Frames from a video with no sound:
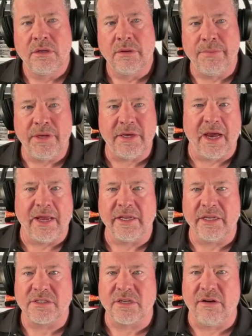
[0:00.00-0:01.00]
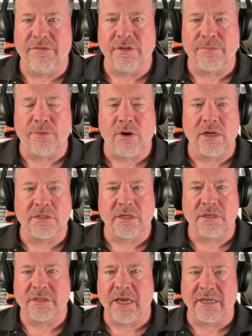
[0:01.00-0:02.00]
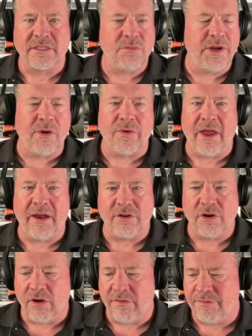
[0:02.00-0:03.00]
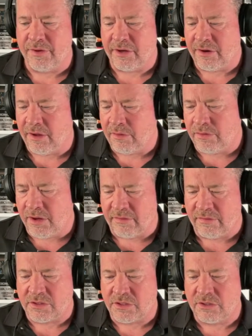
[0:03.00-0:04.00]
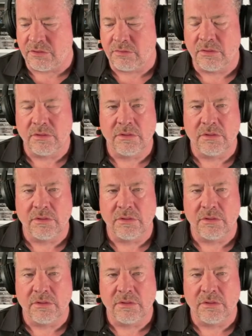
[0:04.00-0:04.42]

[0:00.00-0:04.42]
Be kind to yourself in the process. Guys, we don't have it all figured out. None of us do.